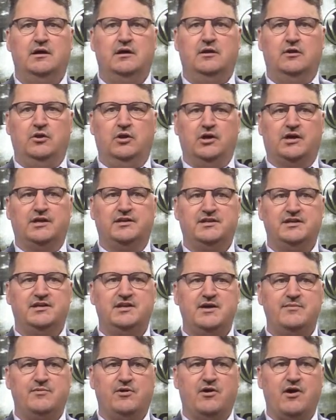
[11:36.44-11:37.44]
Look at the
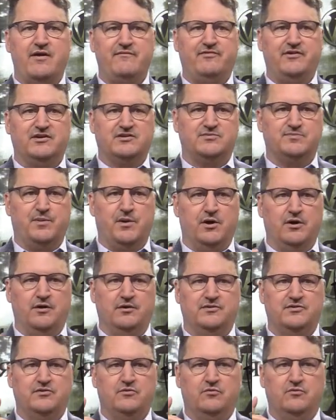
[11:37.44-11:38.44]
demographics
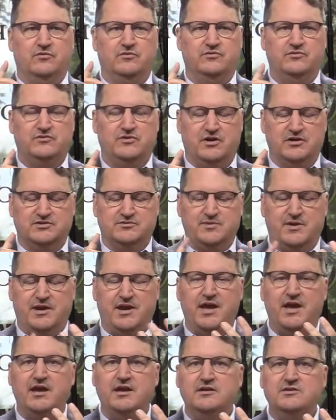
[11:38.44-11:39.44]
parts. It talks about
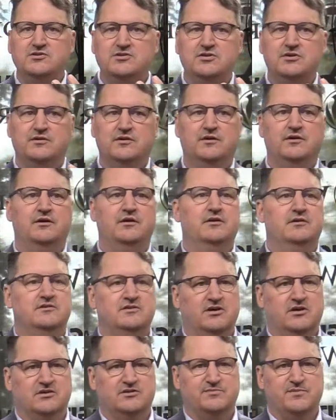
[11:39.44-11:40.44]
age,
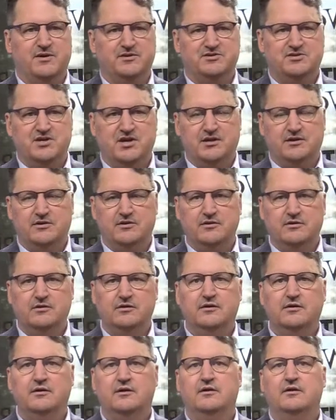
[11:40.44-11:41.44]
talks about gender,
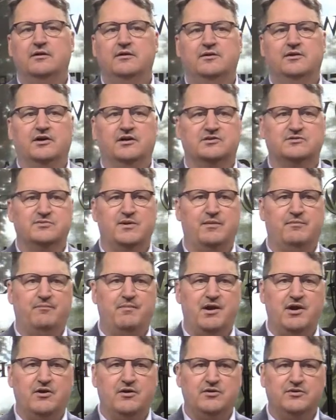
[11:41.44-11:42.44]
talks about
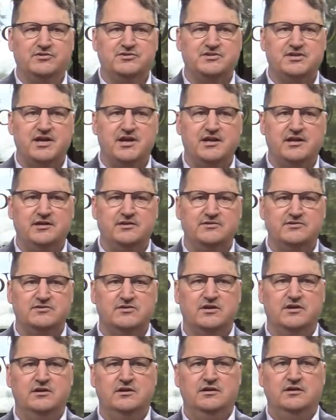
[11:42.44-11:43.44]
marital status,
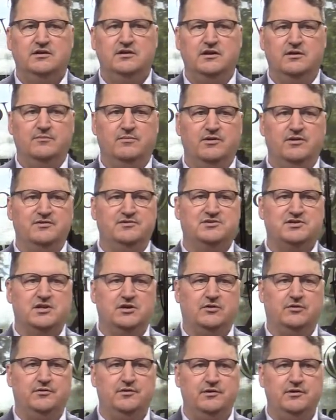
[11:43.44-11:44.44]
number of
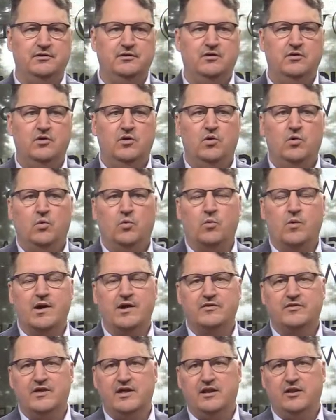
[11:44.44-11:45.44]
children,
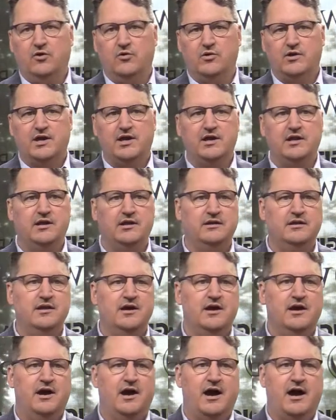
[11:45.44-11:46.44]
where they located,
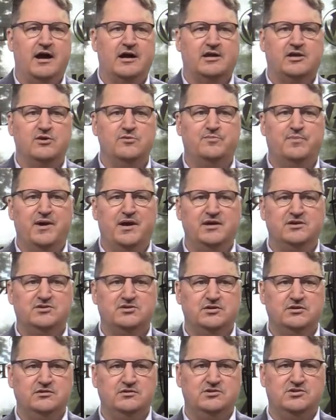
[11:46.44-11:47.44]

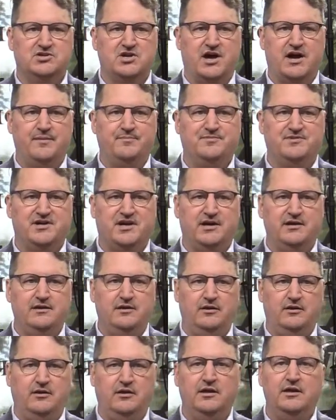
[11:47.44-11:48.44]
occupation, job
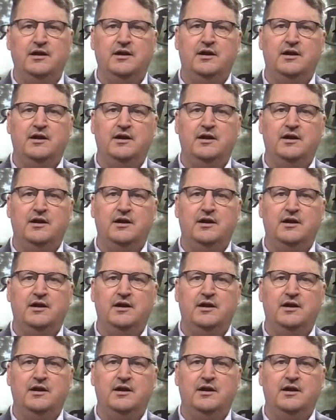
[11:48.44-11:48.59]
title.